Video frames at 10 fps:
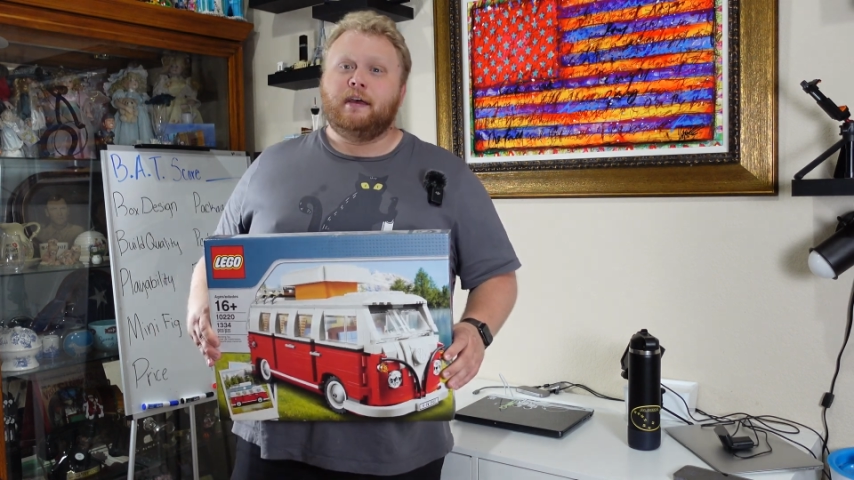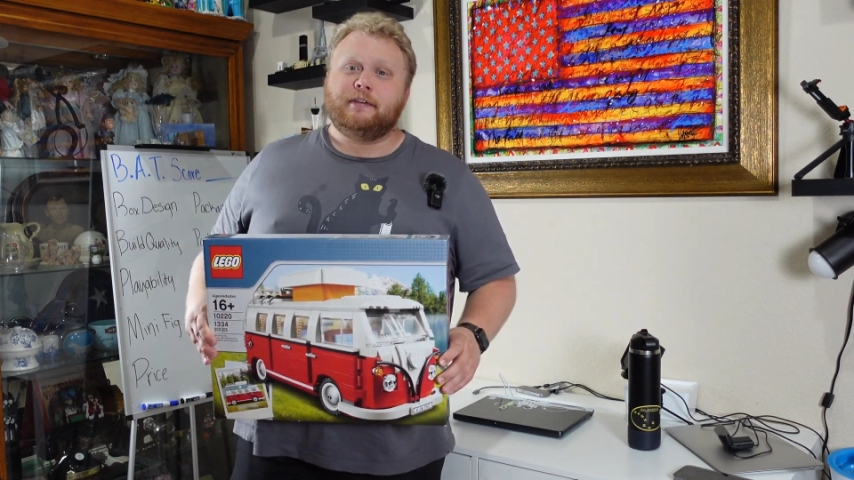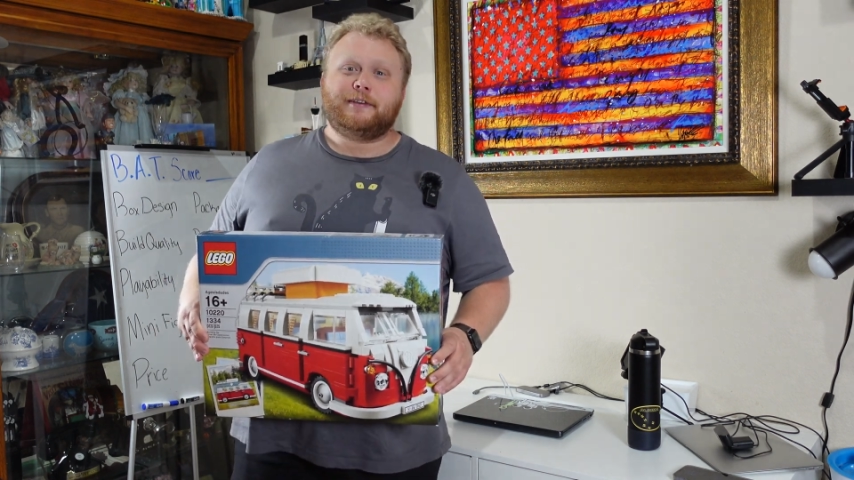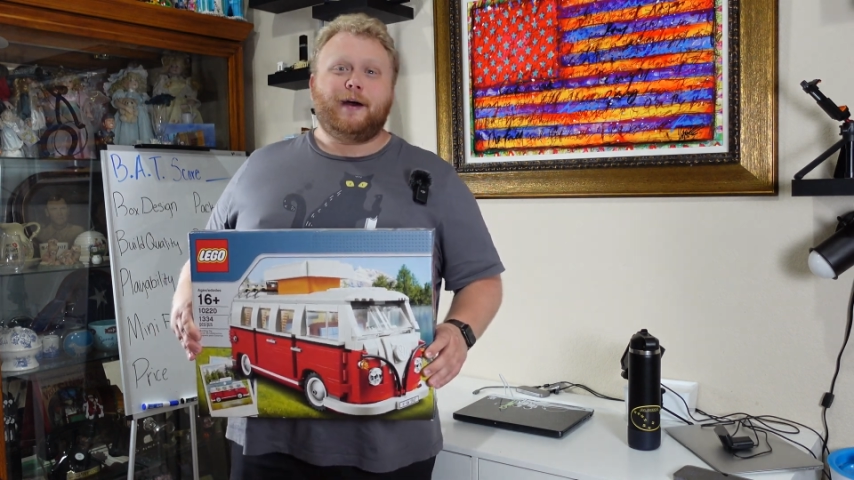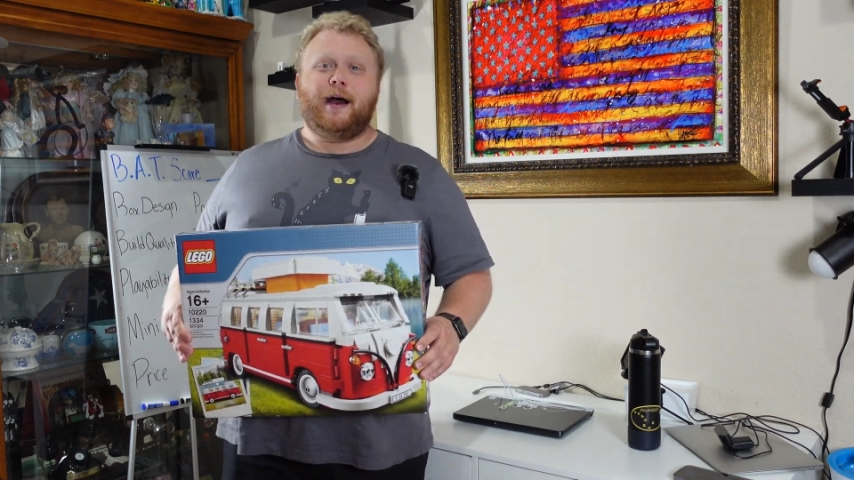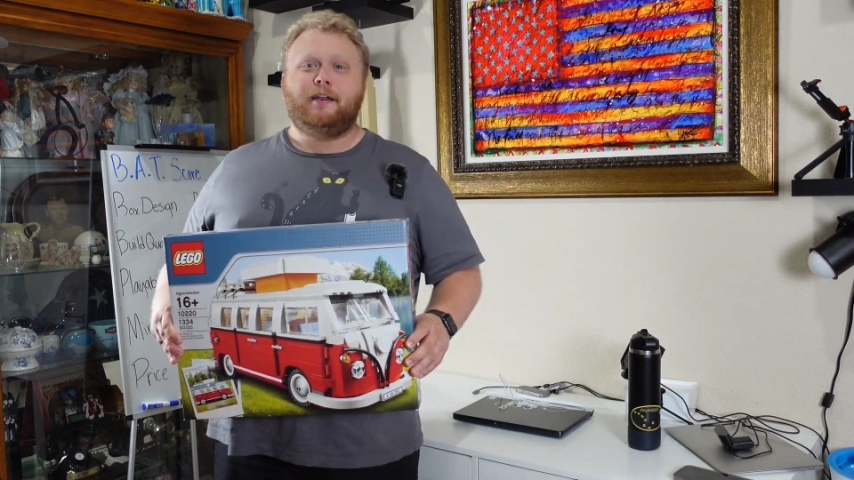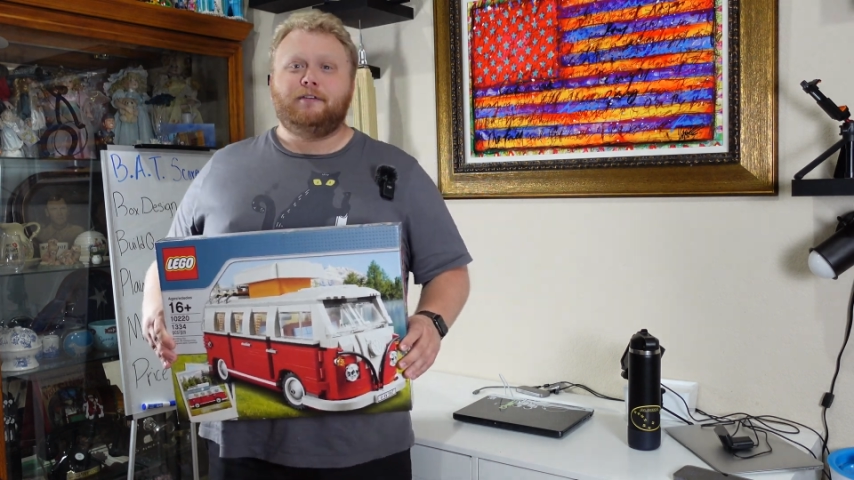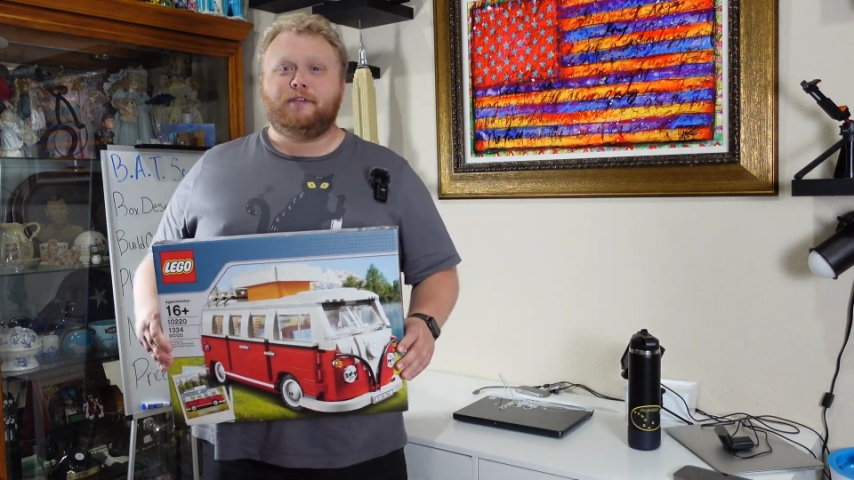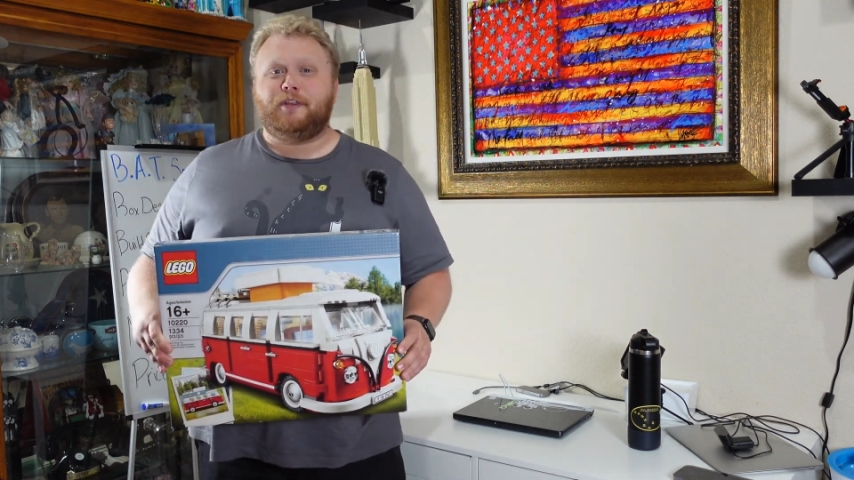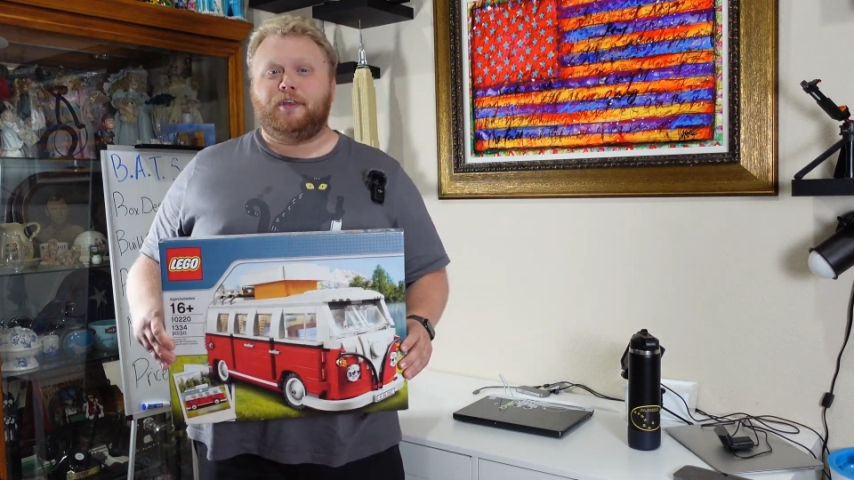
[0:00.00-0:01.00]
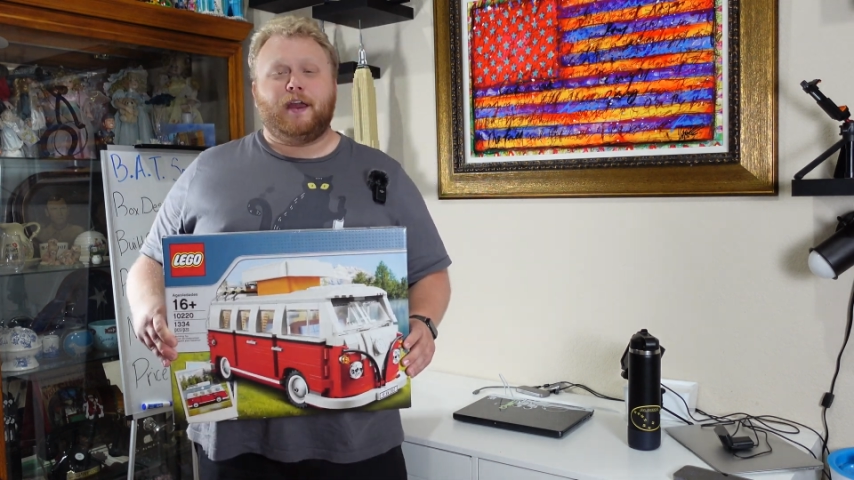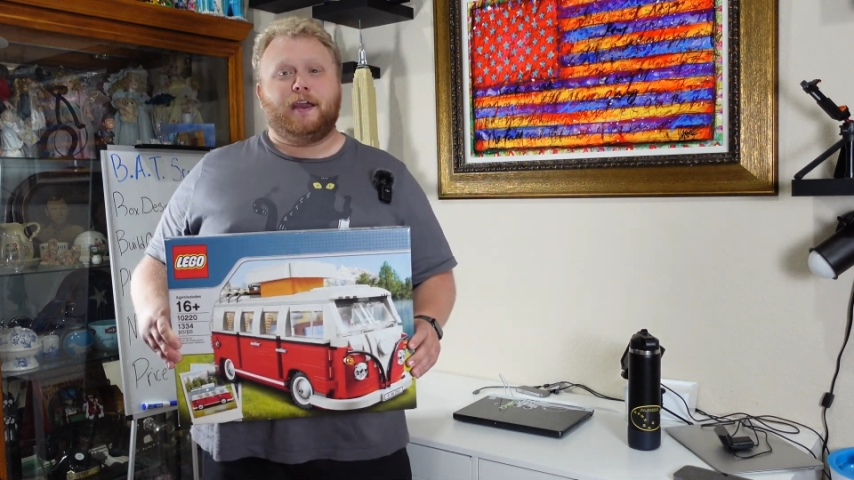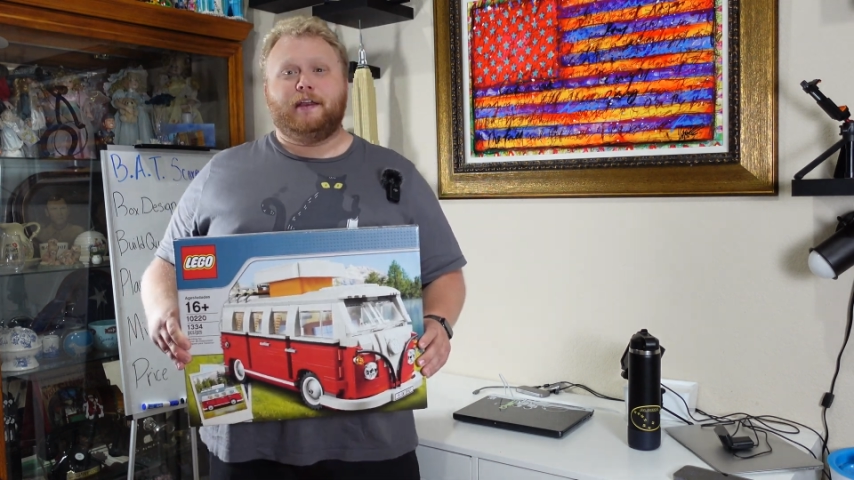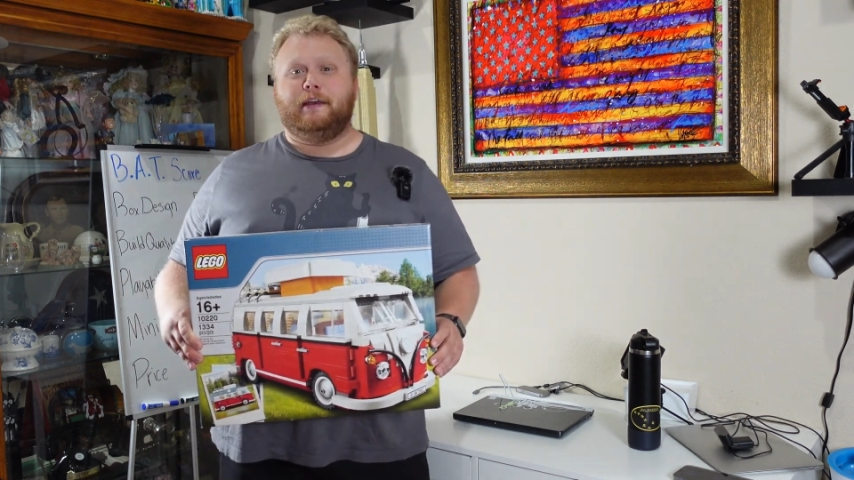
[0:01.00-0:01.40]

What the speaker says: So I don't even think I could